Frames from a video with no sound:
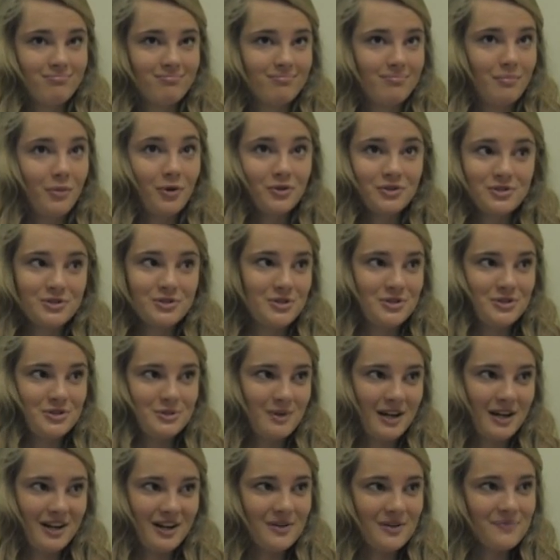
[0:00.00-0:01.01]
multitudes
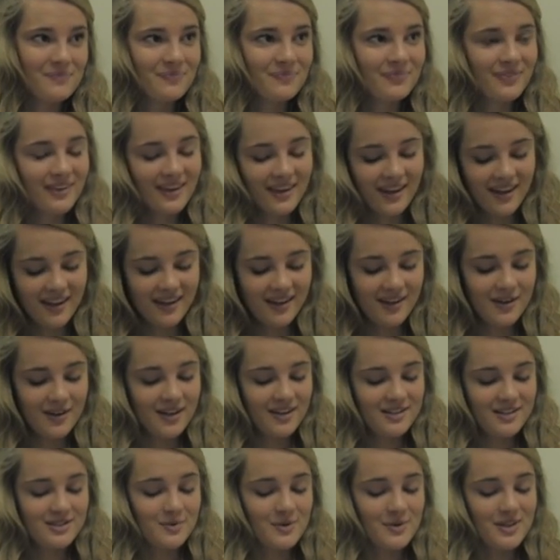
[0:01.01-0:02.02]
better.
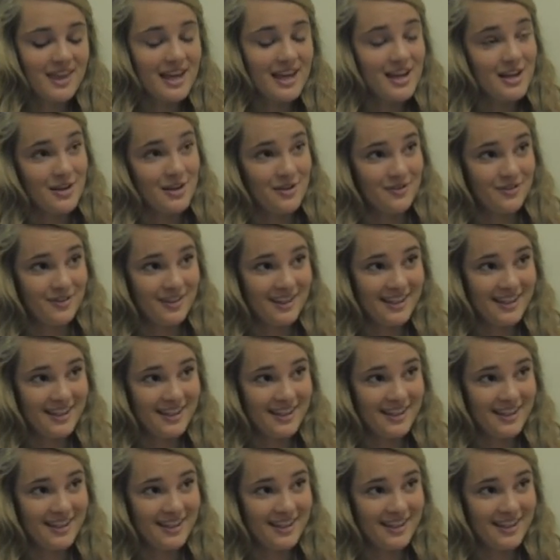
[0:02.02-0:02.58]
So we thank you for